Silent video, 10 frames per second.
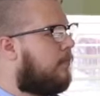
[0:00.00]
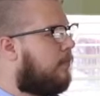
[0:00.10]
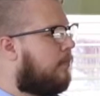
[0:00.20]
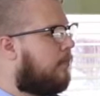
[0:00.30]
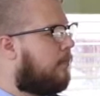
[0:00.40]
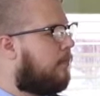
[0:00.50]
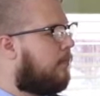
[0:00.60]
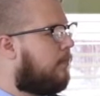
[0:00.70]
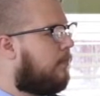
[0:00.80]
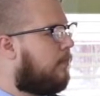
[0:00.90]

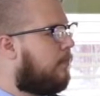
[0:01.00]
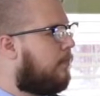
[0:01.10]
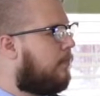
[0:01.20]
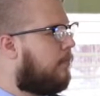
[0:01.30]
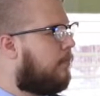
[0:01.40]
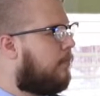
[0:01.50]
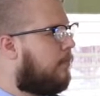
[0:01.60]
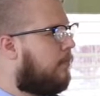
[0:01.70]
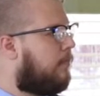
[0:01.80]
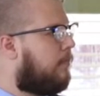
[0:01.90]

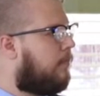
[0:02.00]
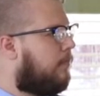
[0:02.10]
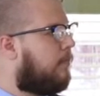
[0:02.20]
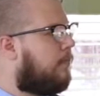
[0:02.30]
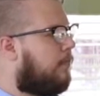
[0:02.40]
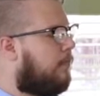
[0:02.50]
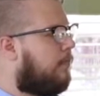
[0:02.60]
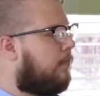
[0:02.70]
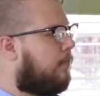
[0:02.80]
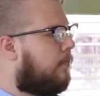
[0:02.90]

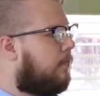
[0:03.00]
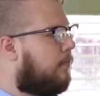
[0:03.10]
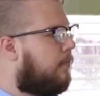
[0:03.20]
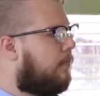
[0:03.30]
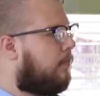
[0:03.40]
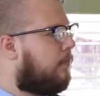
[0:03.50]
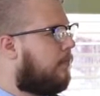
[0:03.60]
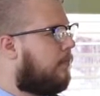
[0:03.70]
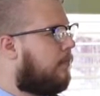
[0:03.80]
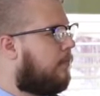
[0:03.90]

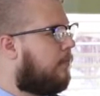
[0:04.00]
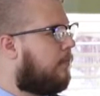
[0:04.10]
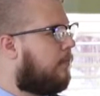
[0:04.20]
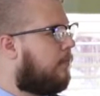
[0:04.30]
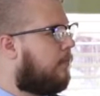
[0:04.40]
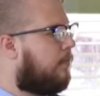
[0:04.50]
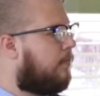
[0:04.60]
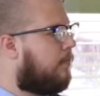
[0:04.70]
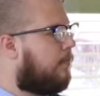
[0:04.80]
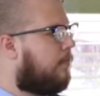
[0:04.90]

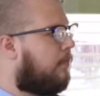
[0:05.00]
This person isn't speaking.